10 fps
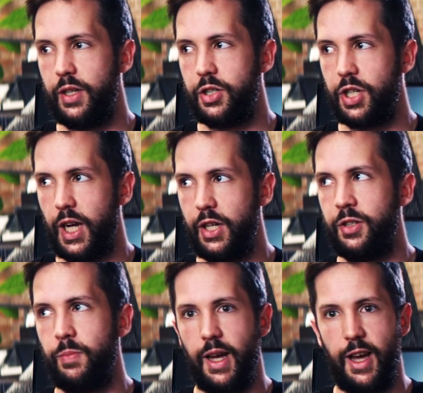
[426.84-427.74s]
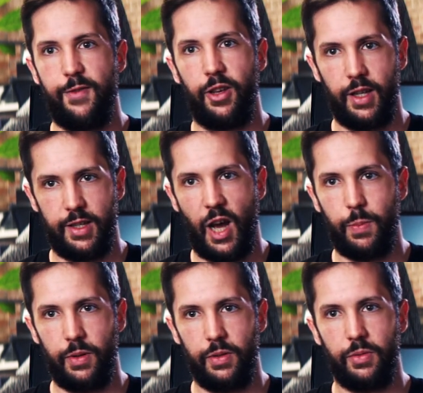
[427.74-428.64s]
change in behavior that's
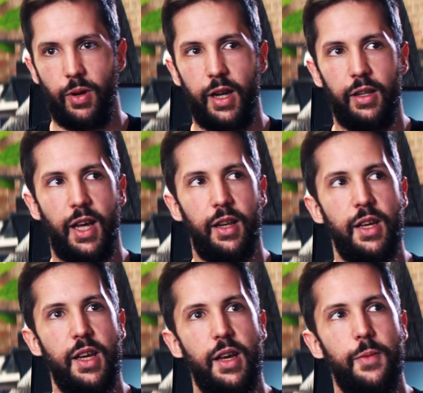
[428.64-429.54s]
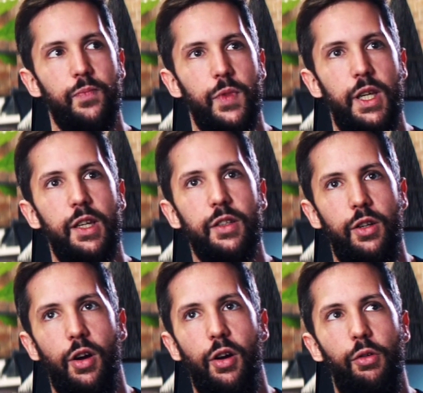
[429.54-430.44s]
happened, right? And that years
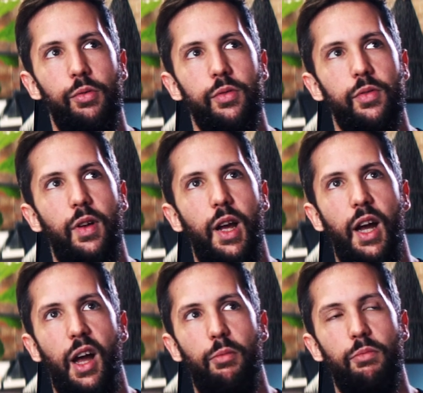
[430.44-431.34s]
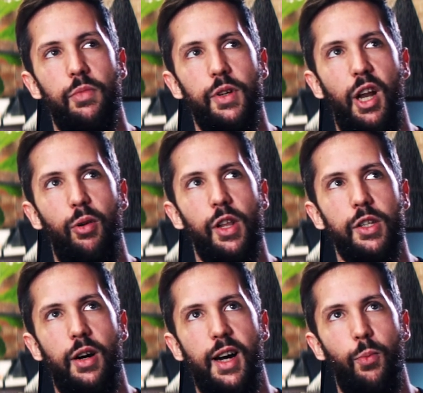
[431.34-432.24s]
ago, in a
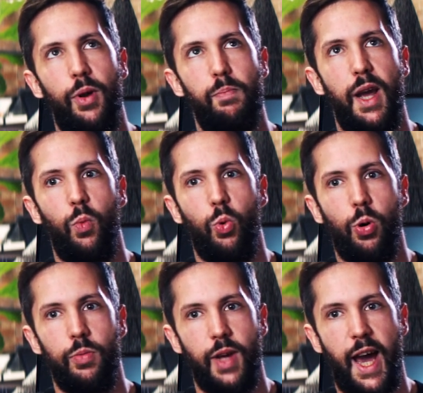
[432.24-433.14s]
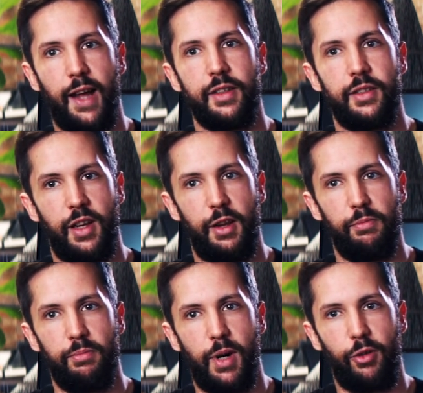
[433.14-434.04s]
time when men wore hats
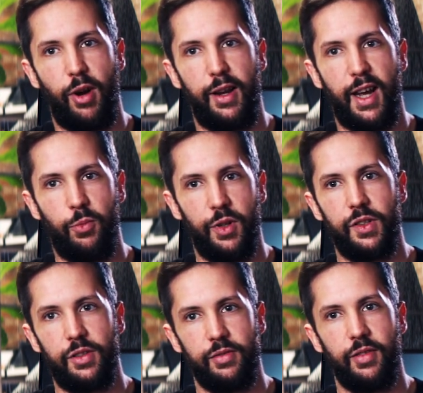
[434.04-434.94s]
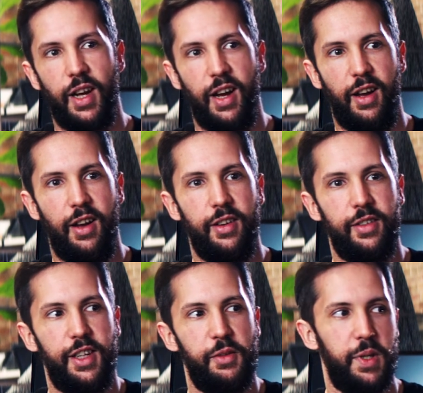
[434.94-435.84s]
and my granddad was
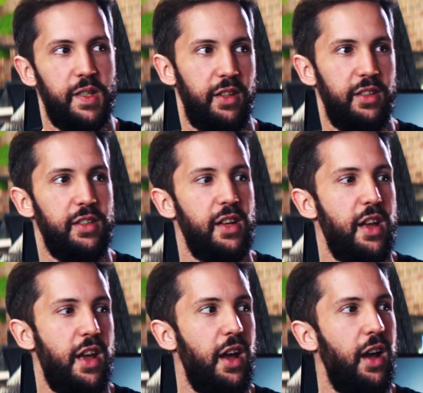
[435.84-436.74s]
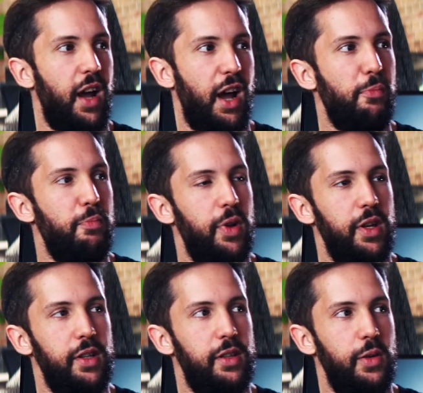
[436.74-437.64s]
in business,
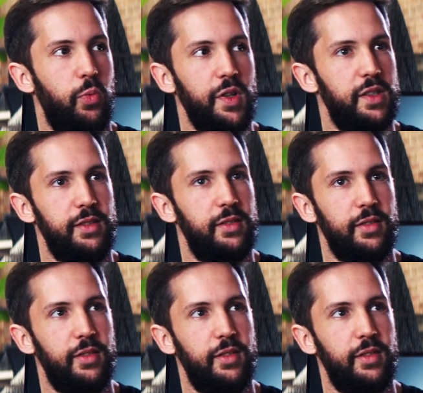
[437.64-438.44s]
there wasn't